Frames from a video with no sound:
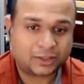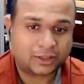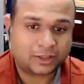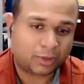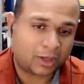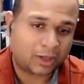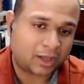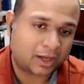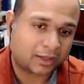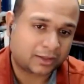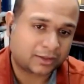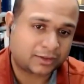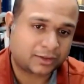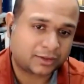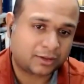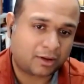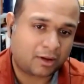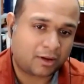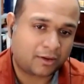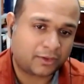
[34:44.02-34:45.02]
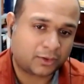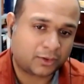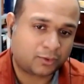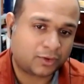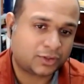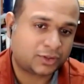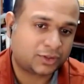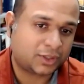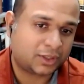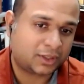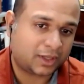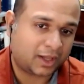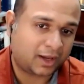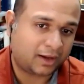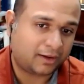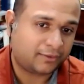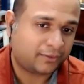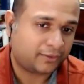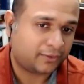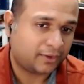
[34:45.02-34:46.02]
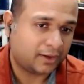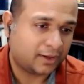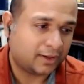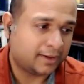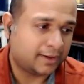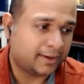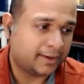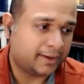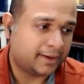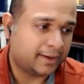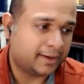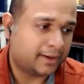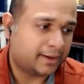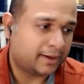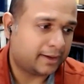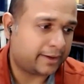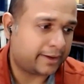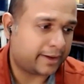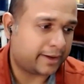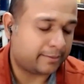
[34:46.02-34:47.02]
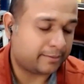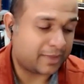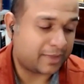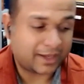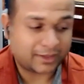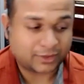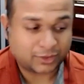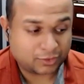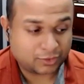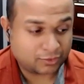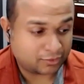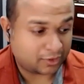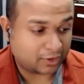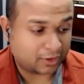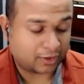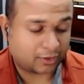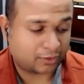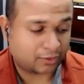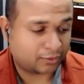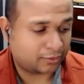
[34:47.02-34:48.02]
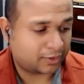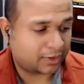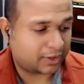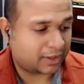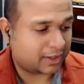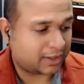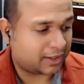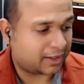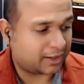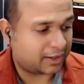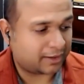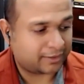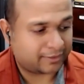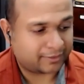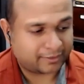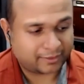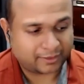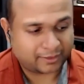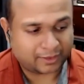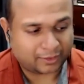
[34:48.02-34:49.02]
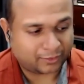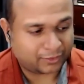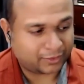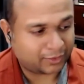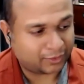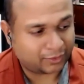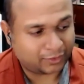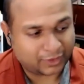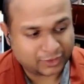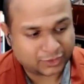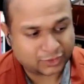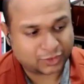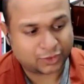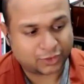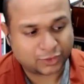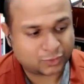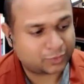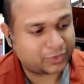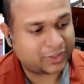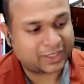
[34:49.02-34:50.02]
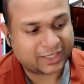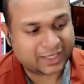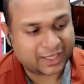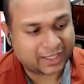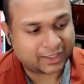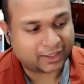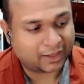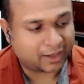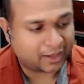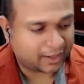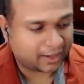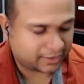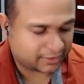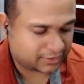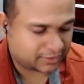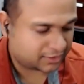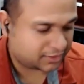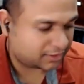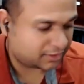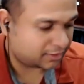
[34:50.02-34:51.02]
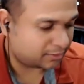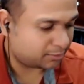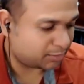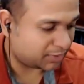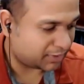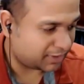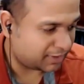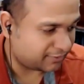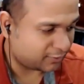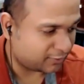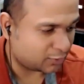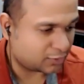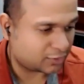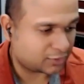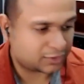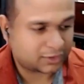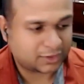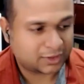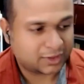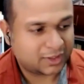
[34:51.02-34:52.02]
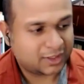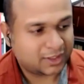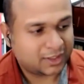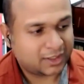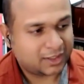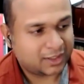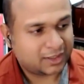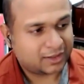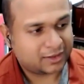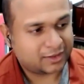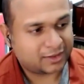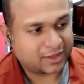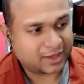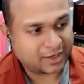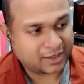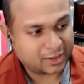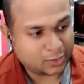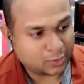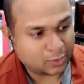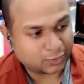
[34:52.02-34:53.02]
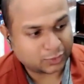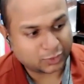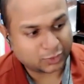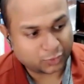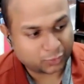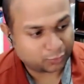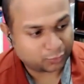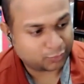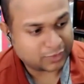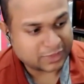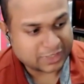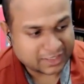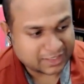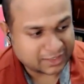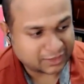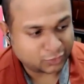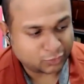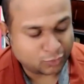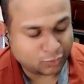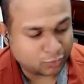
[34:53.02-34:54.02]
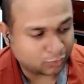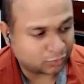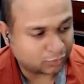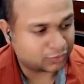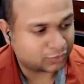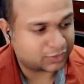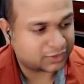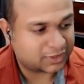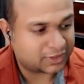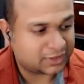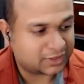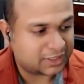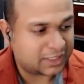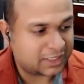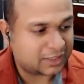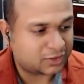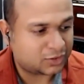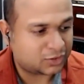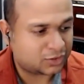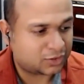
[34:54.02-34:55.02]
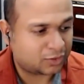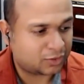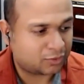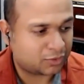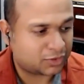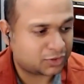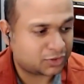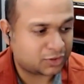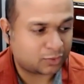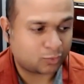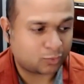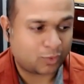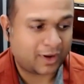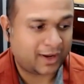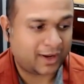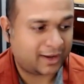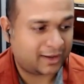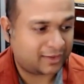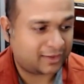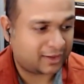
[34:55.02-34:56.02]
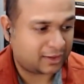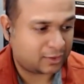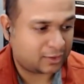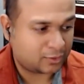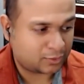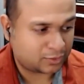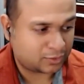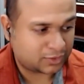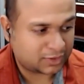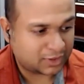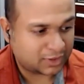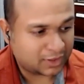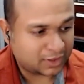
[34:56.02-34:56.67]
blocks on the Christian life. As you know, the early church, when they catechized believers, they used three tools to teach the Christian way. They used